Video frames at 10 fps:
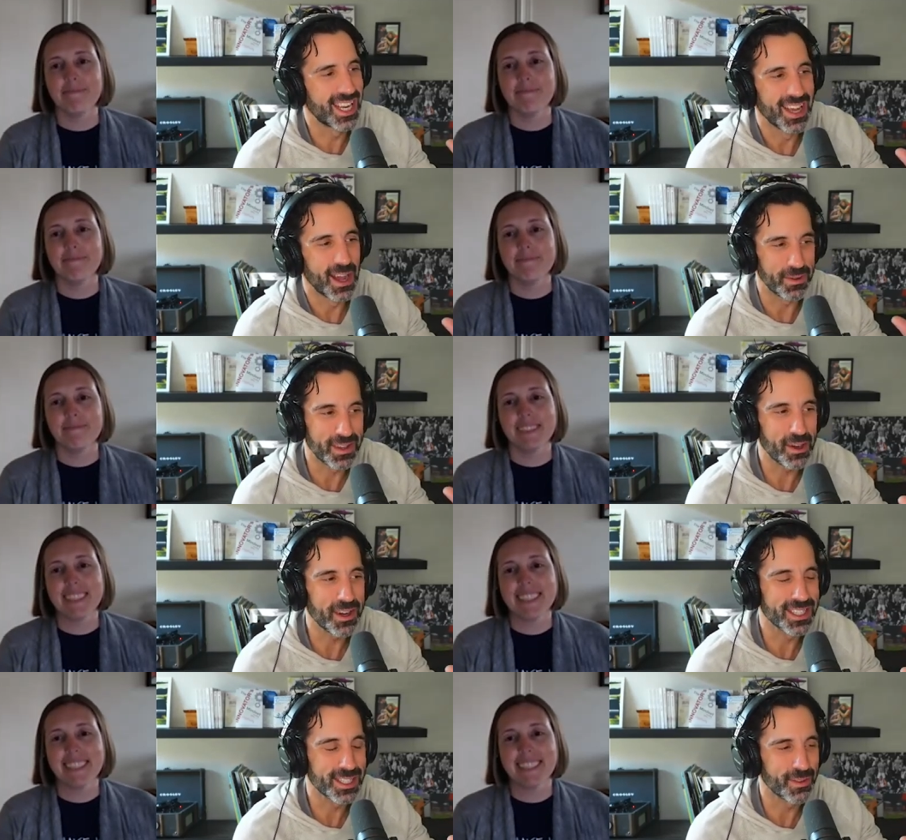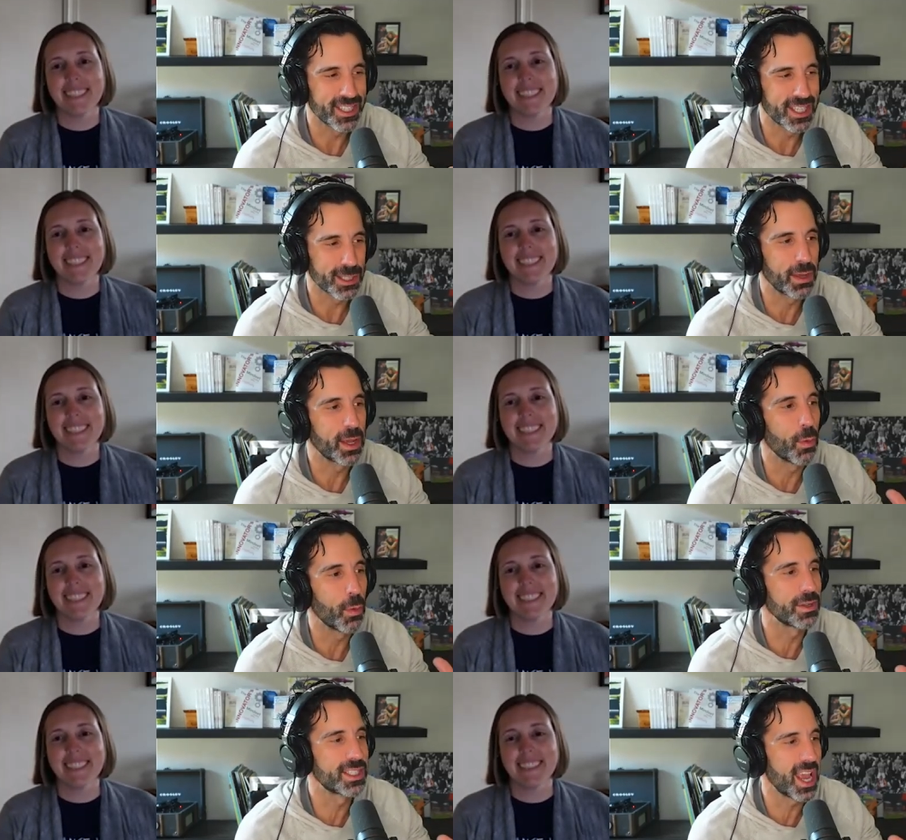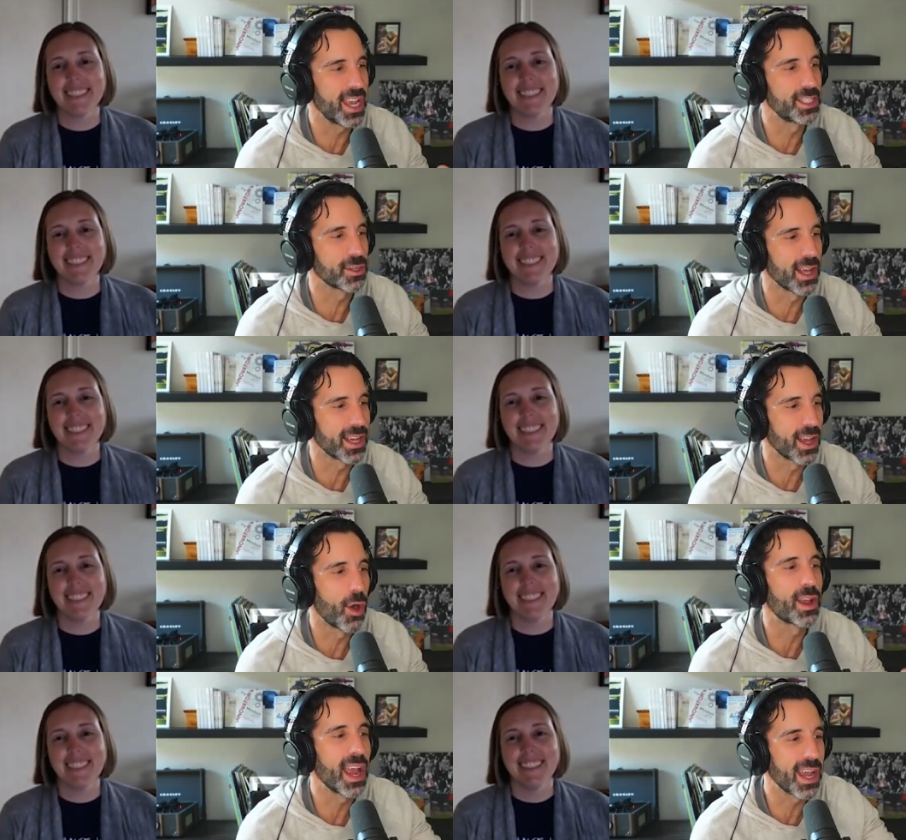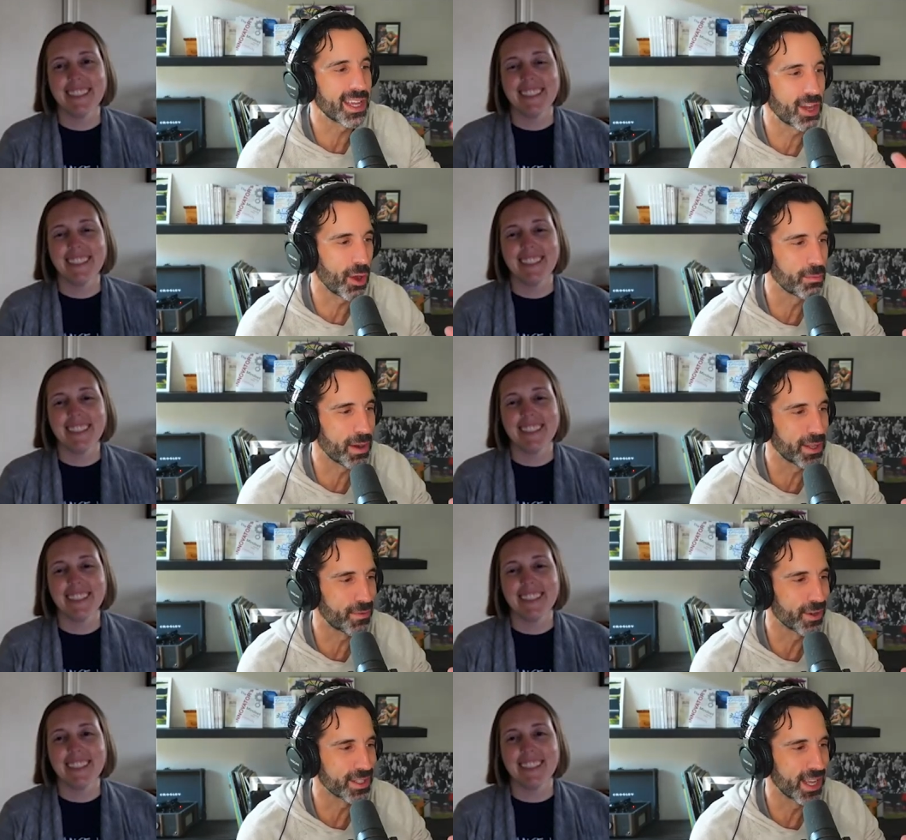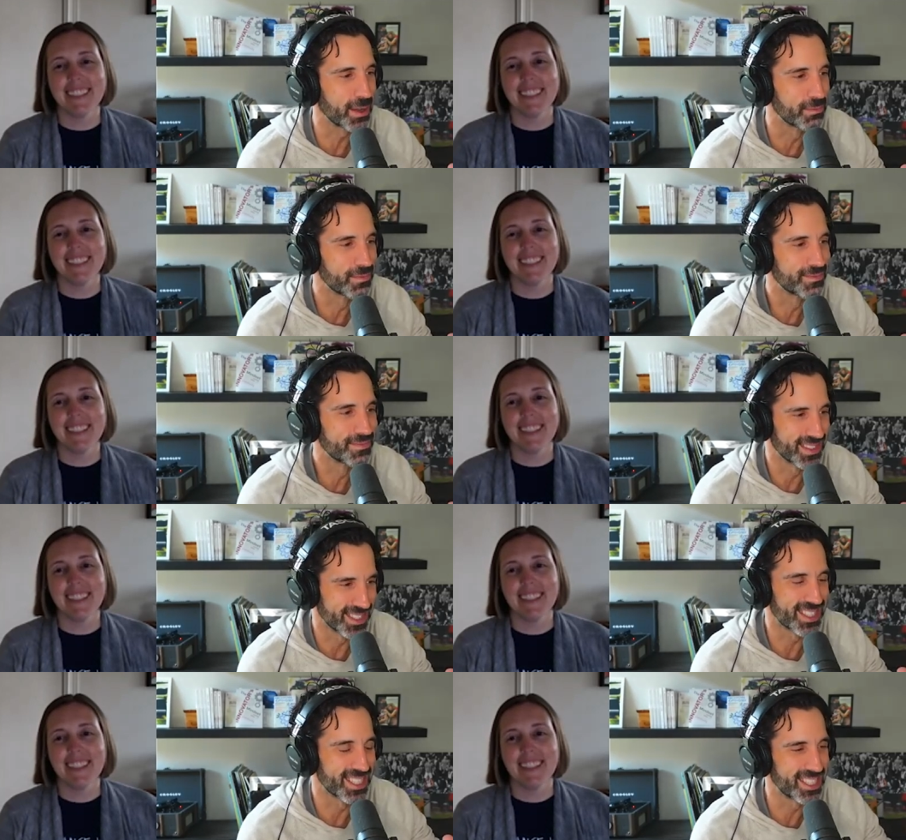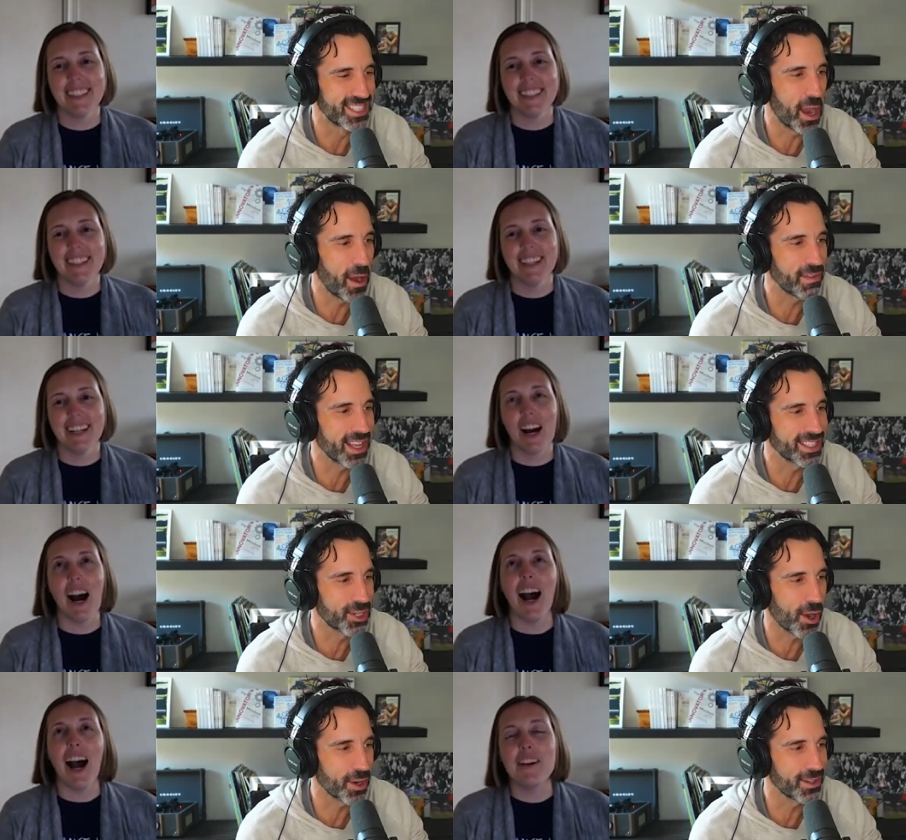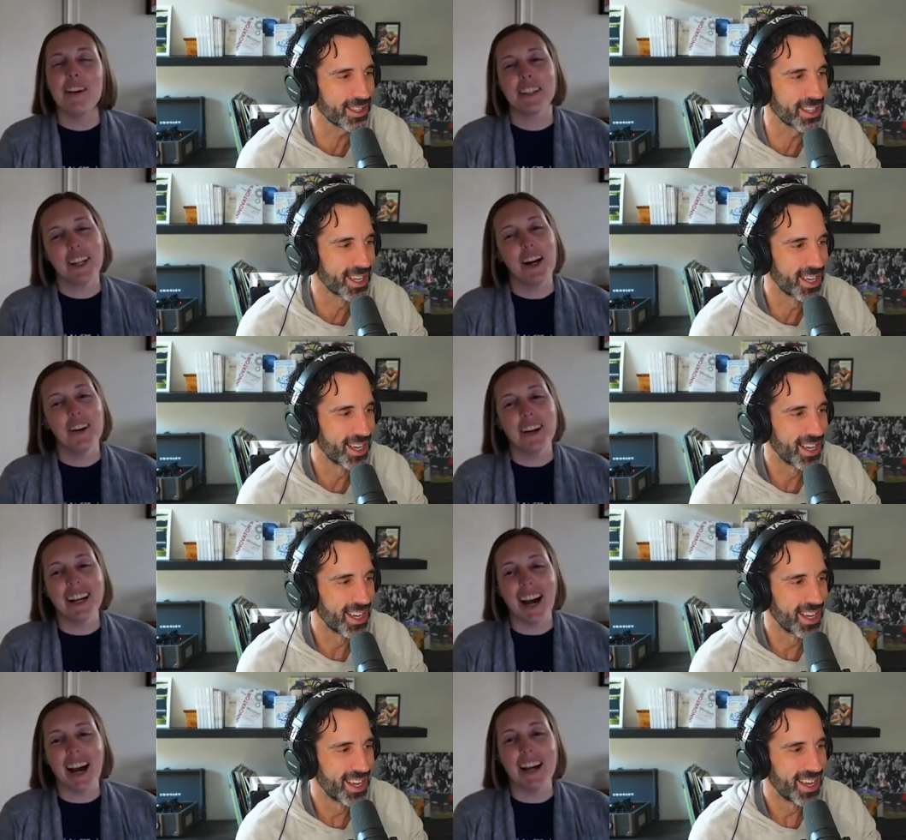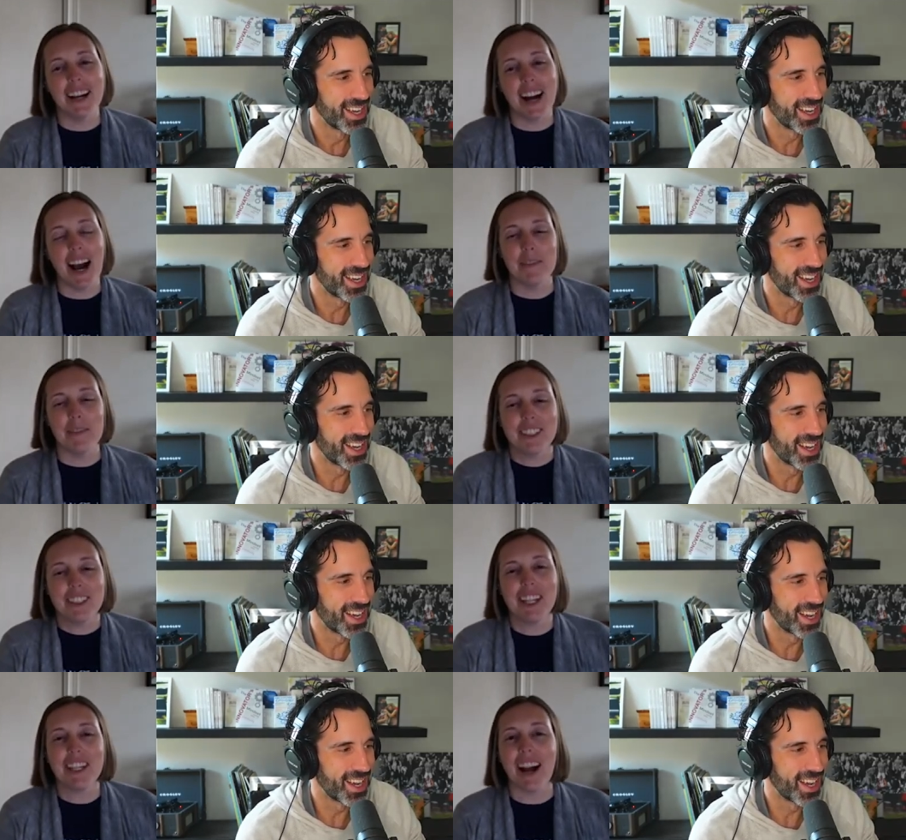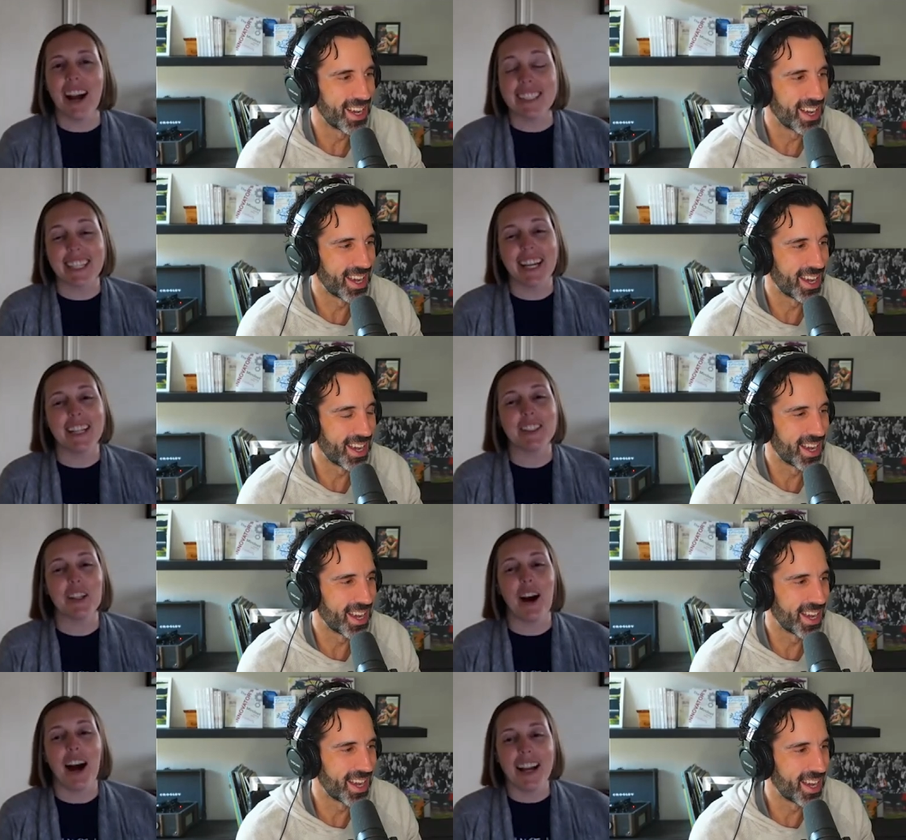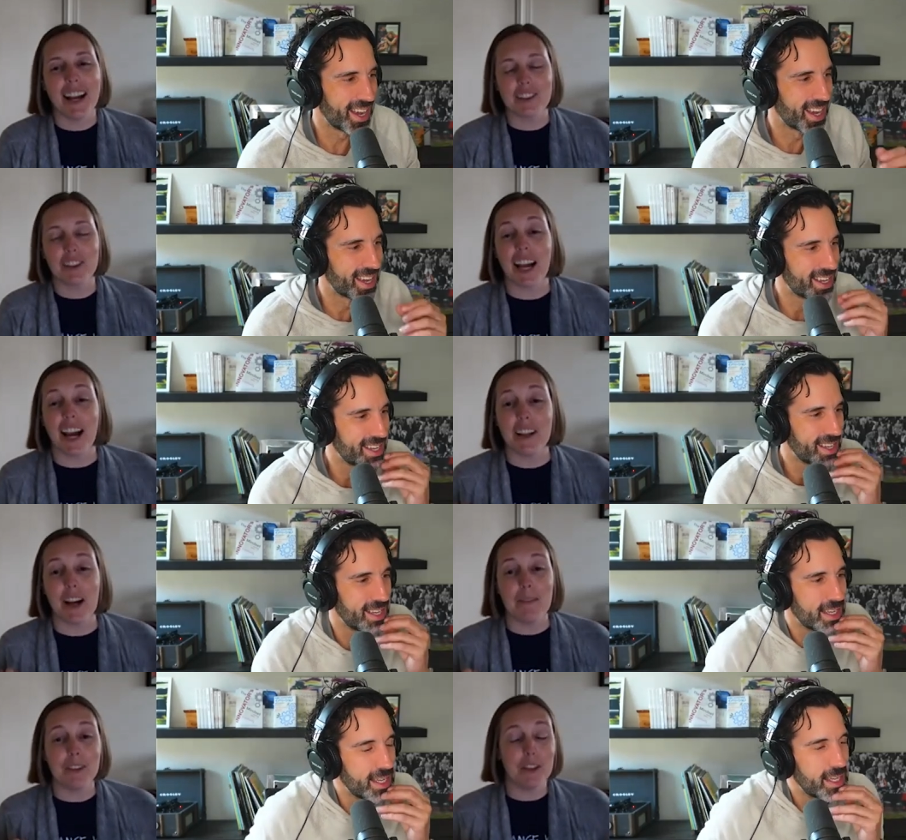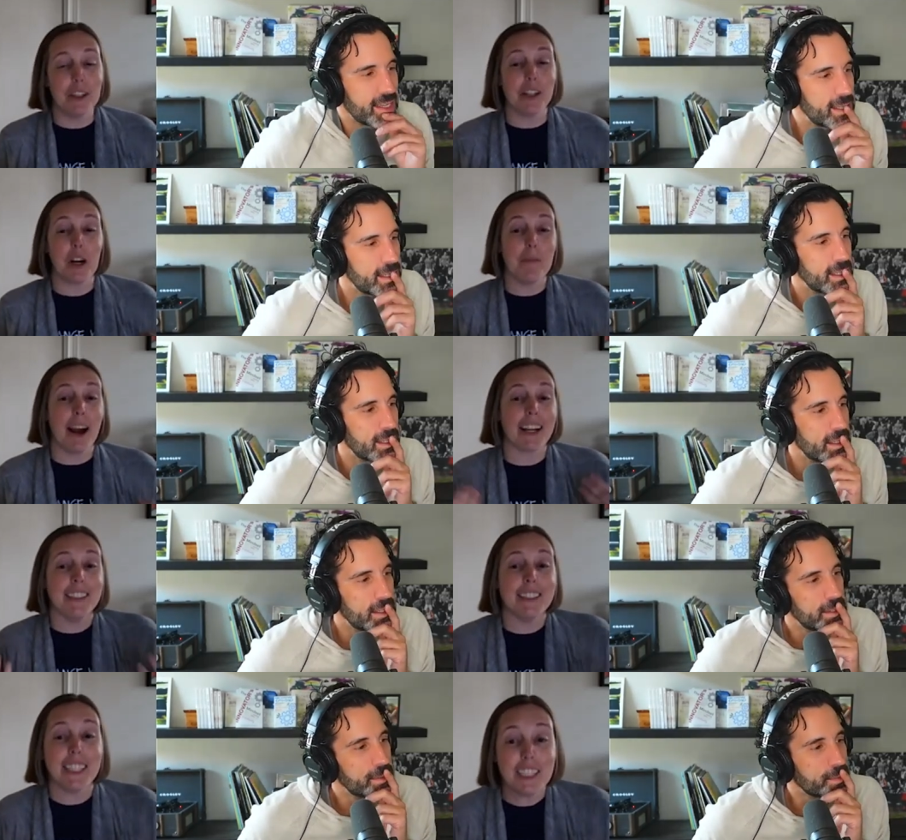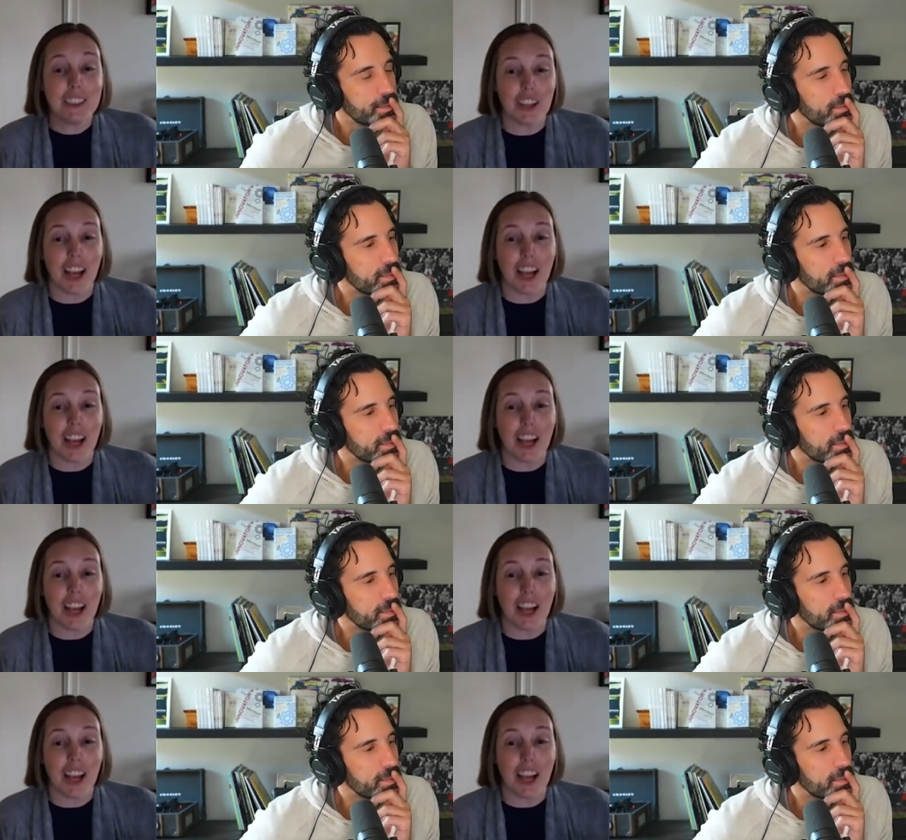Speaker 1: I'm curious if this is just me. What was the age you're like, okay, I can call them by their first name? Did you have that
Speaker 2: struggle? I appreciate you asking. So I actually had the opportunity to go back and teach